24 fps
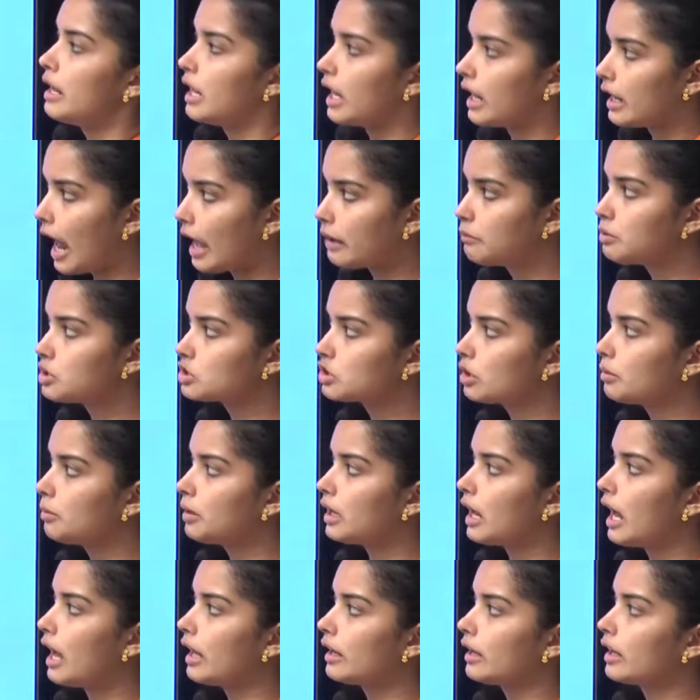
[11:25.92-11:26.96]
ribosomal
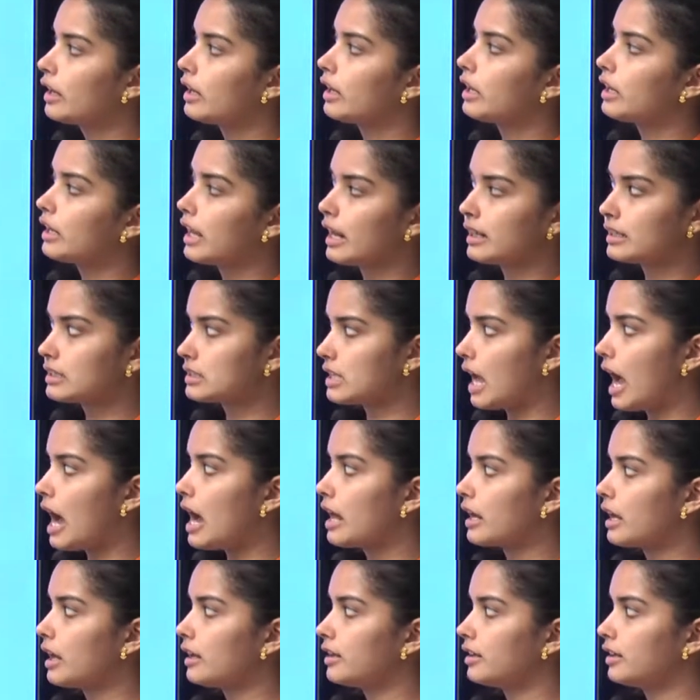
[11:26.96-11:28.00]
RNA, that is
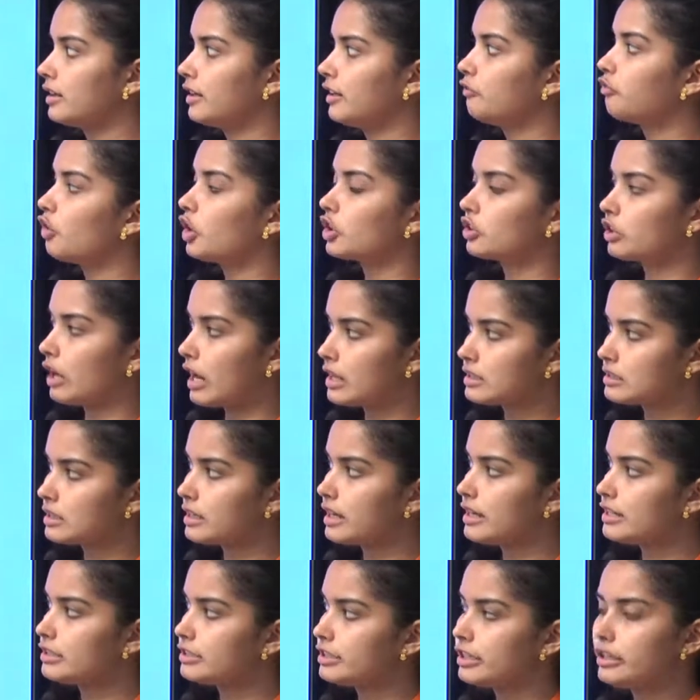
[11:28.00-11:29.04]
rRNA for
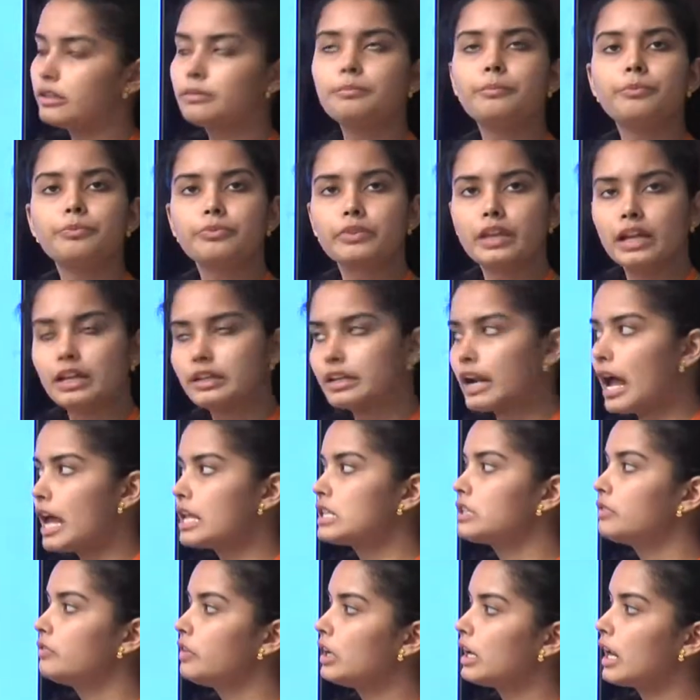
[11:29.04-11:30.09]
translation,
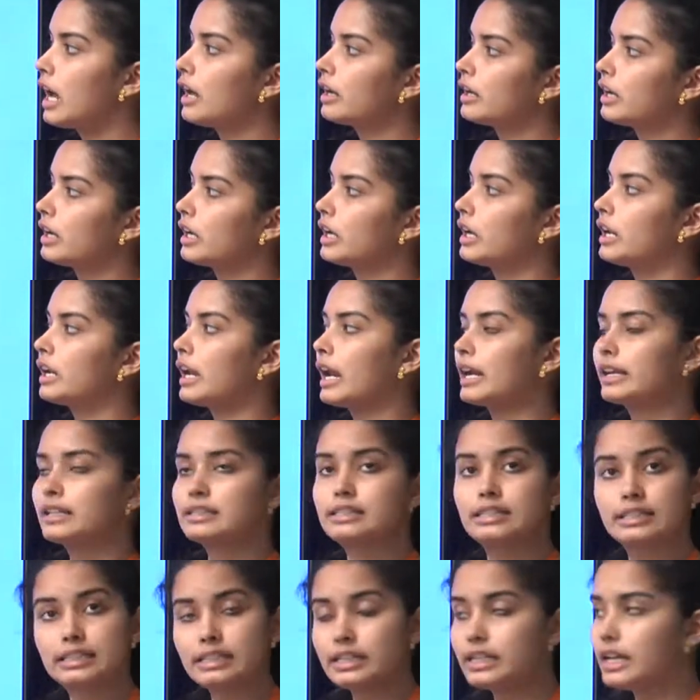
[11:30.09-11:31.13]
transfer RNA, that
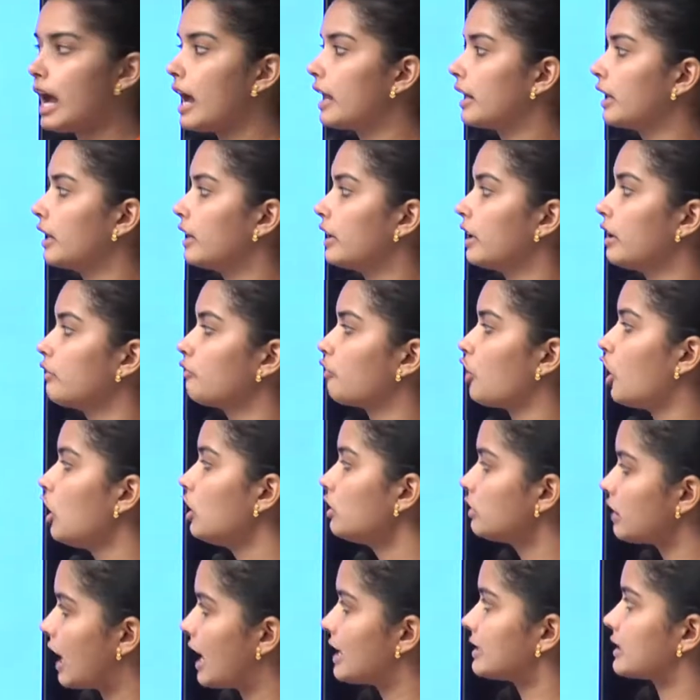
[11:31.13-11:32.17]
is tRNA for
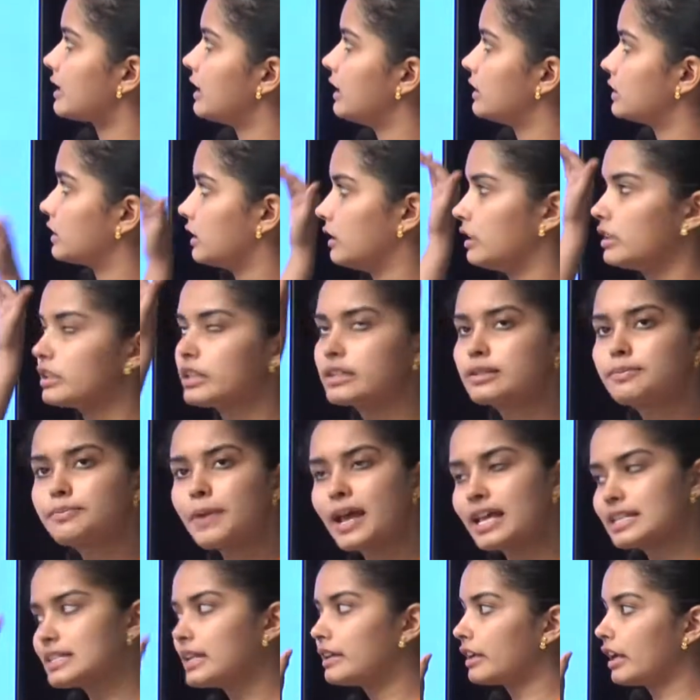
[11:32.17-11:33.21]
translation. It is
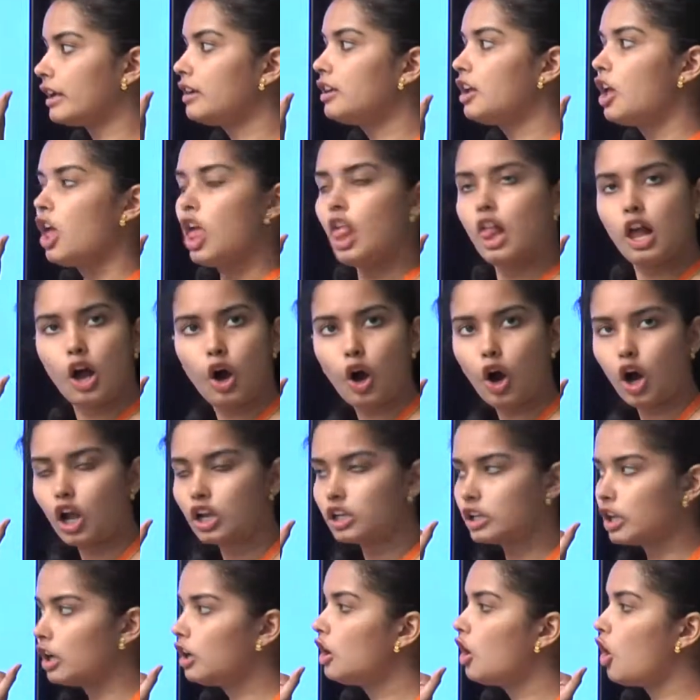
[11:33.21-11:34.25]
present in all
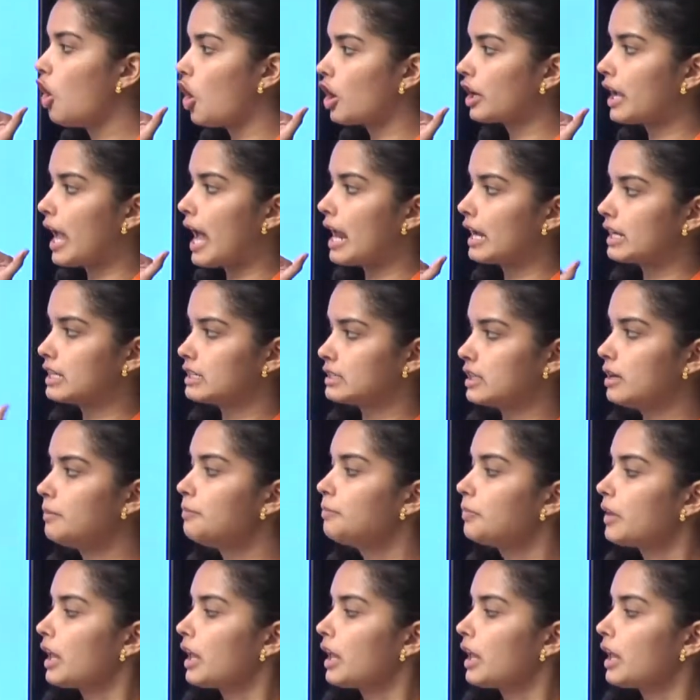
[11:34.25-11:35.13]
the organism.